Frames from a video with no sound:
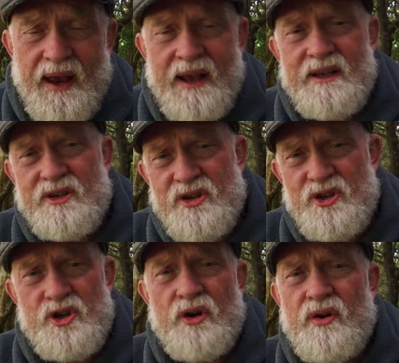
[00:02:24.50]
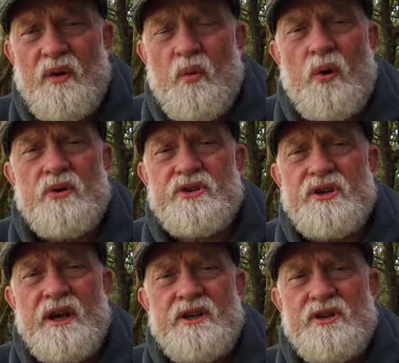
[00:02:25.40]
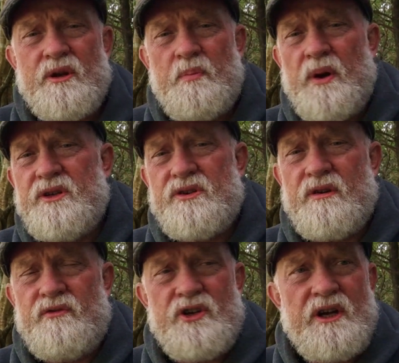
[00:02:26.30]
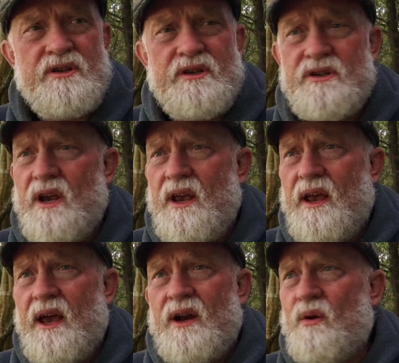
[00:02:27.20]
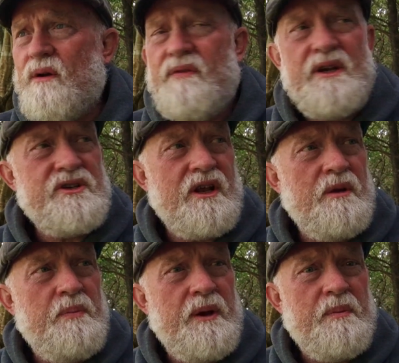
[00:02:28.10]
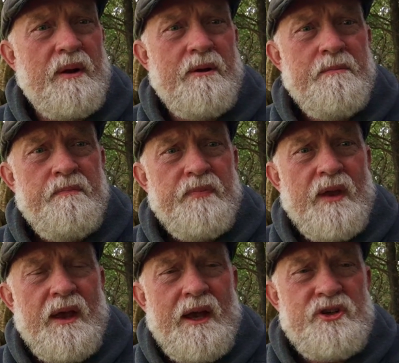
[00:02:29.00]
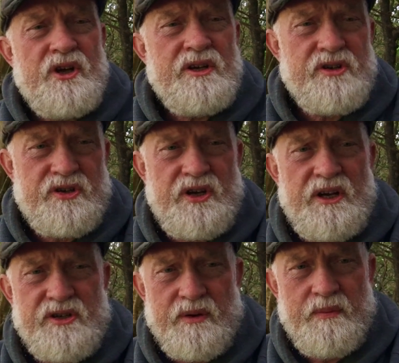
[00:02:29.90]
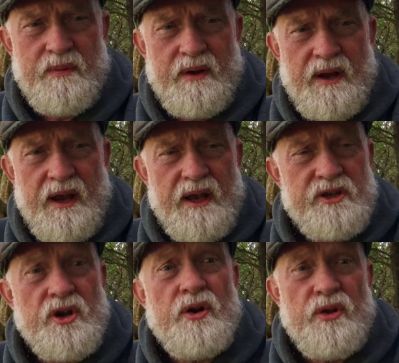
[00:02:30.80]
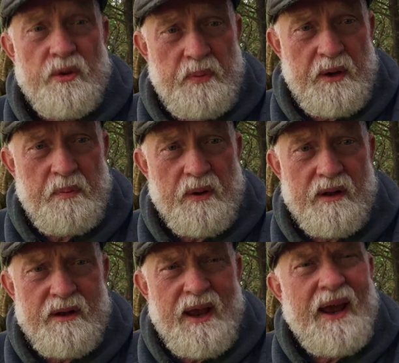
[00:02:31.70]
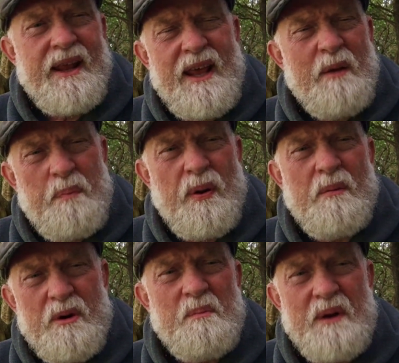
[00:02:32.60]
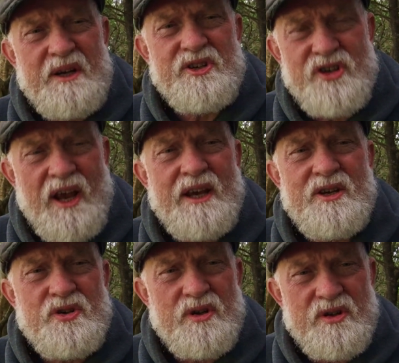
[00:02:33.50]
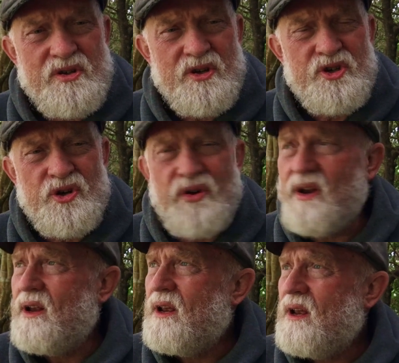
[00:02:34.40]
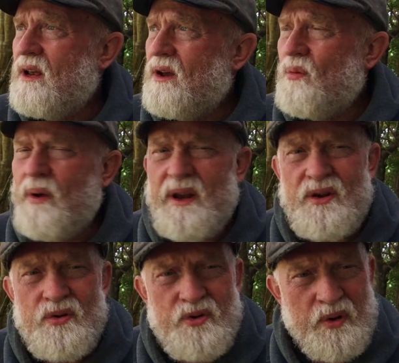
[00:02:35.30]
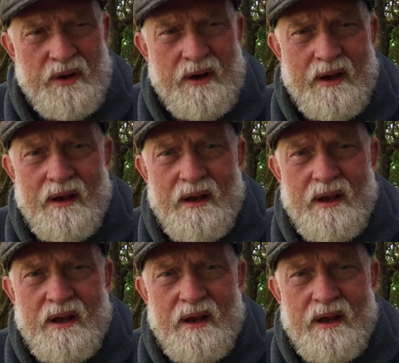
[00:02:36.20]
And the centurion walks into the presence of Jesus and all of these other people. And Jesus sees him, and so do the people. And they're probably saying to the centurion, what are you doing here?